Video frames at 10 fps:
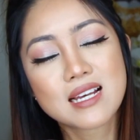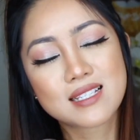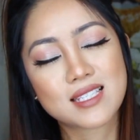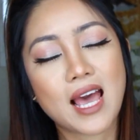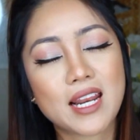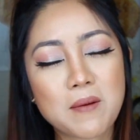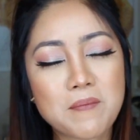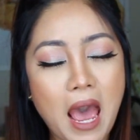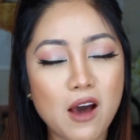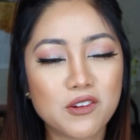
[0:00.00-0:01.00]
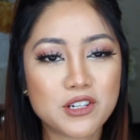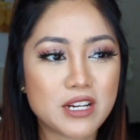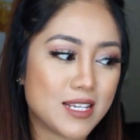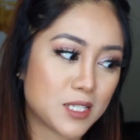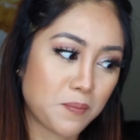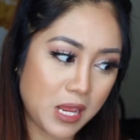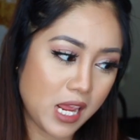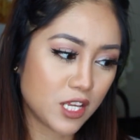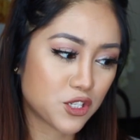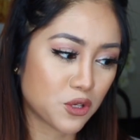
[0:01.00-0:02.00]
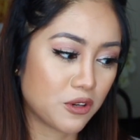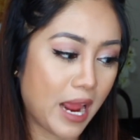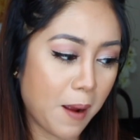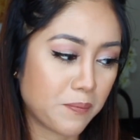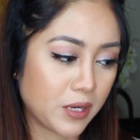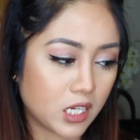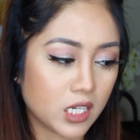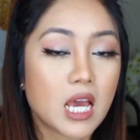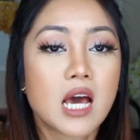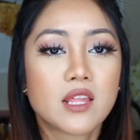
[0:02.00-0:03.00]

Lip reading: setting powder is peach or apricot.